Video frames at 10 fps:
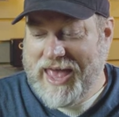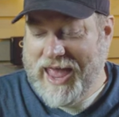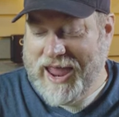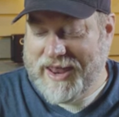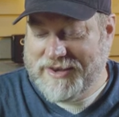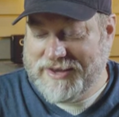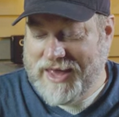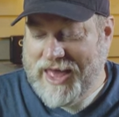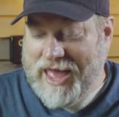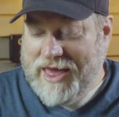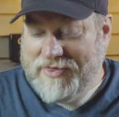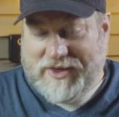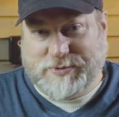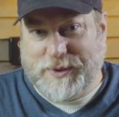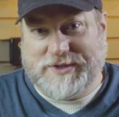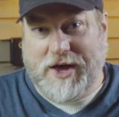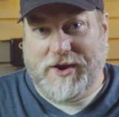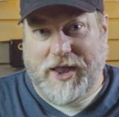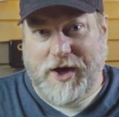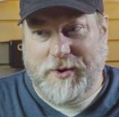And this was
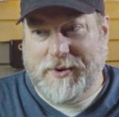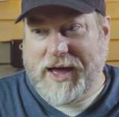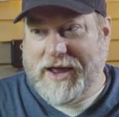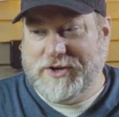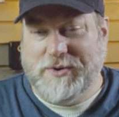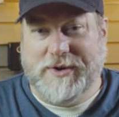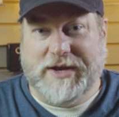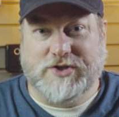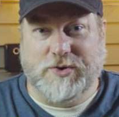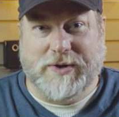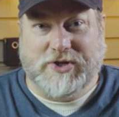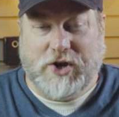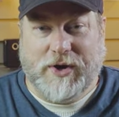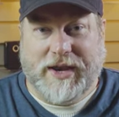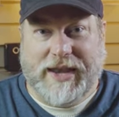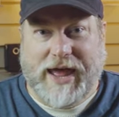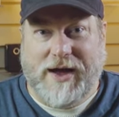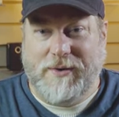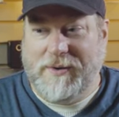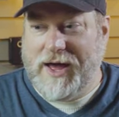on loan. I do need to return it
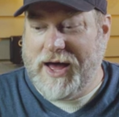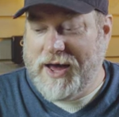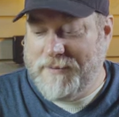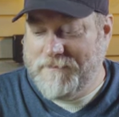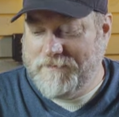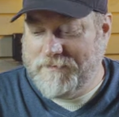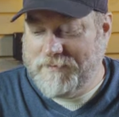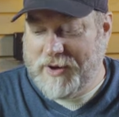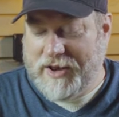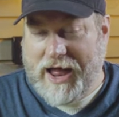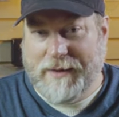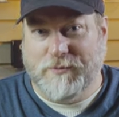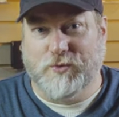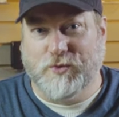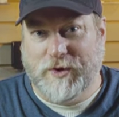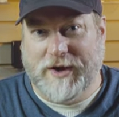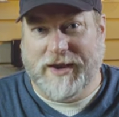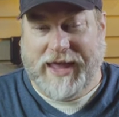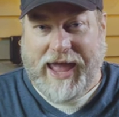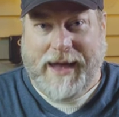now, but I'm
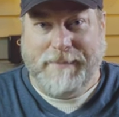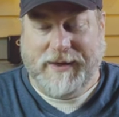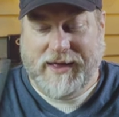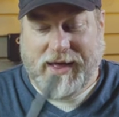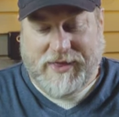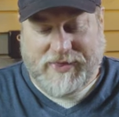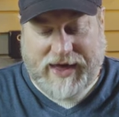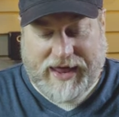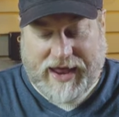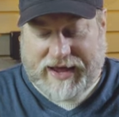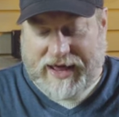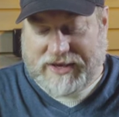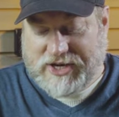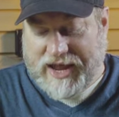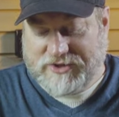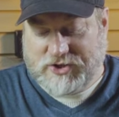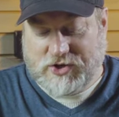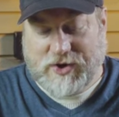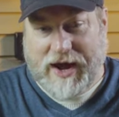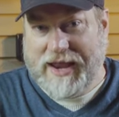really happy that I got a chance to
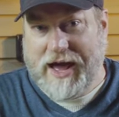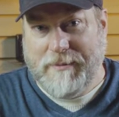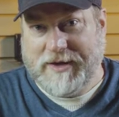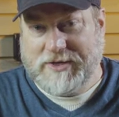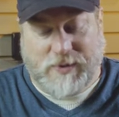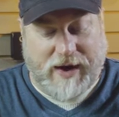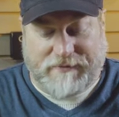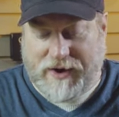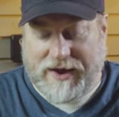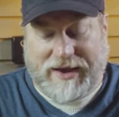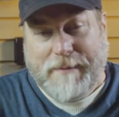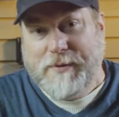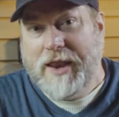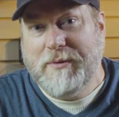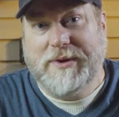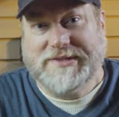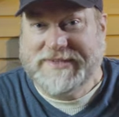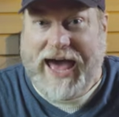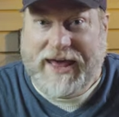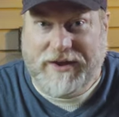try it out, because quite frankly, I probably would have
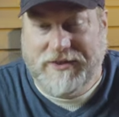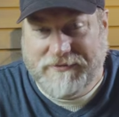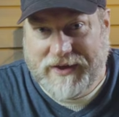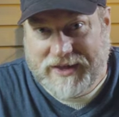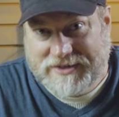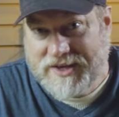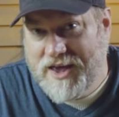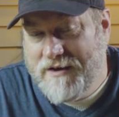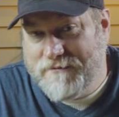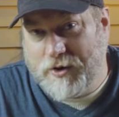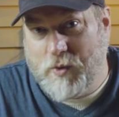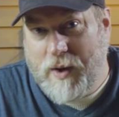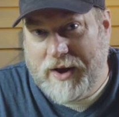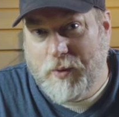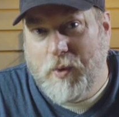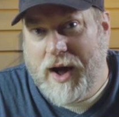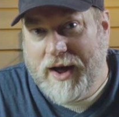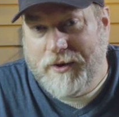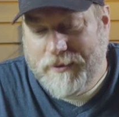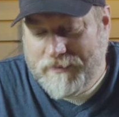sat on the fence for quite a
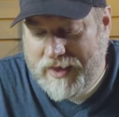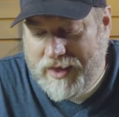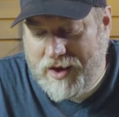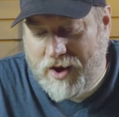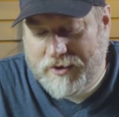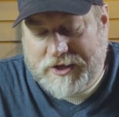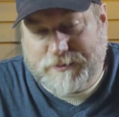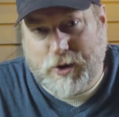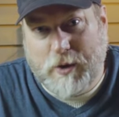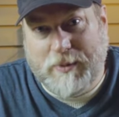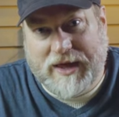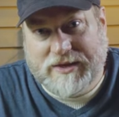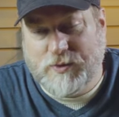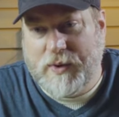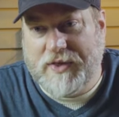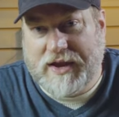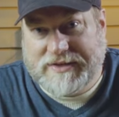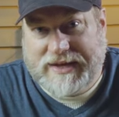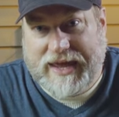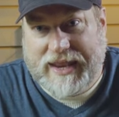while on this probe lens or whether or not
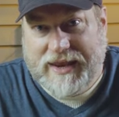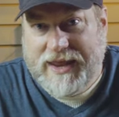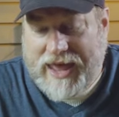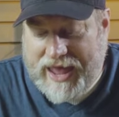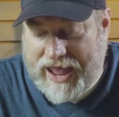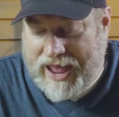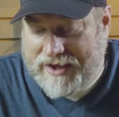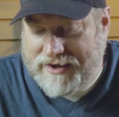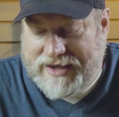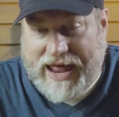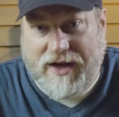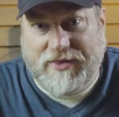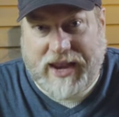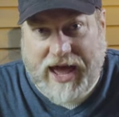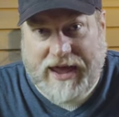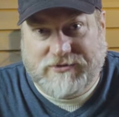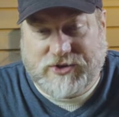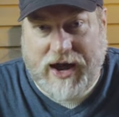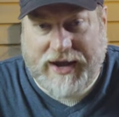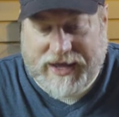to get it. And now that I have
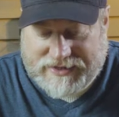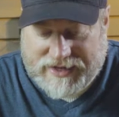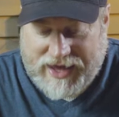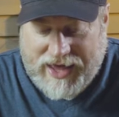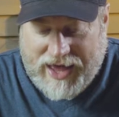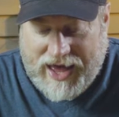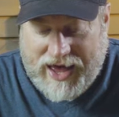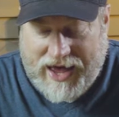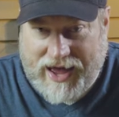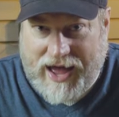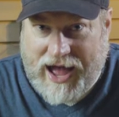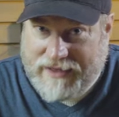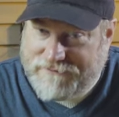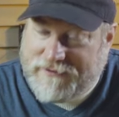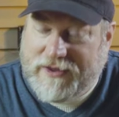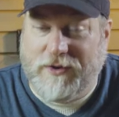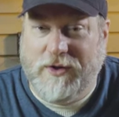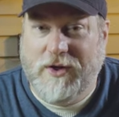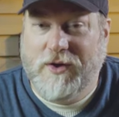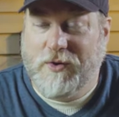tried it, I
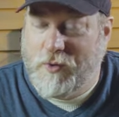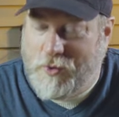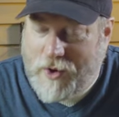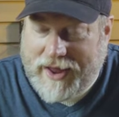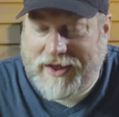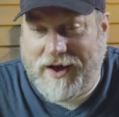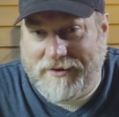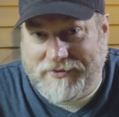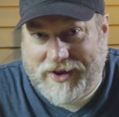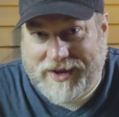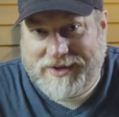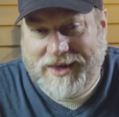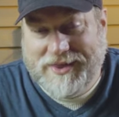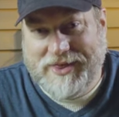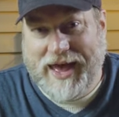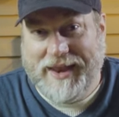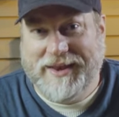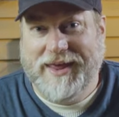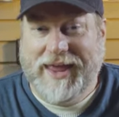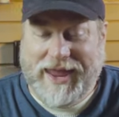feel quite confident that
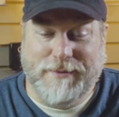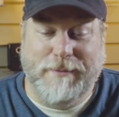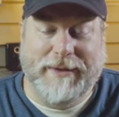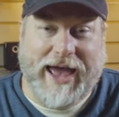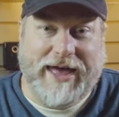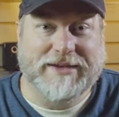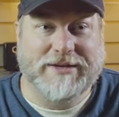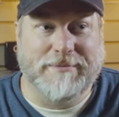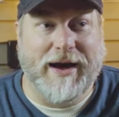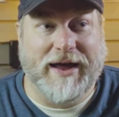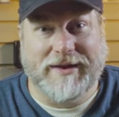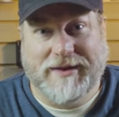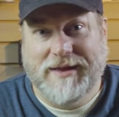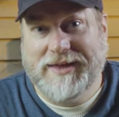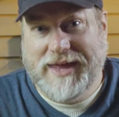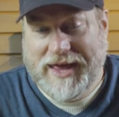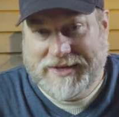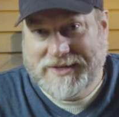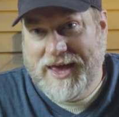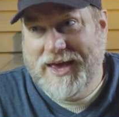it will be added to my
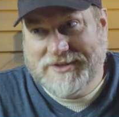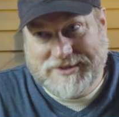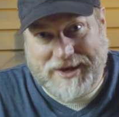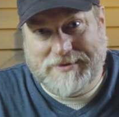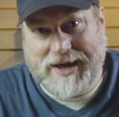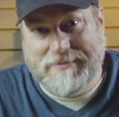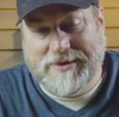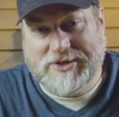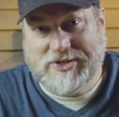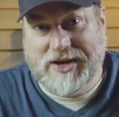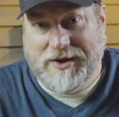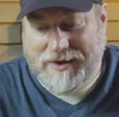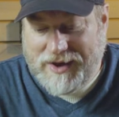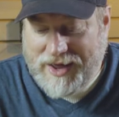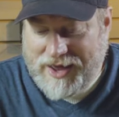kit sometime this year.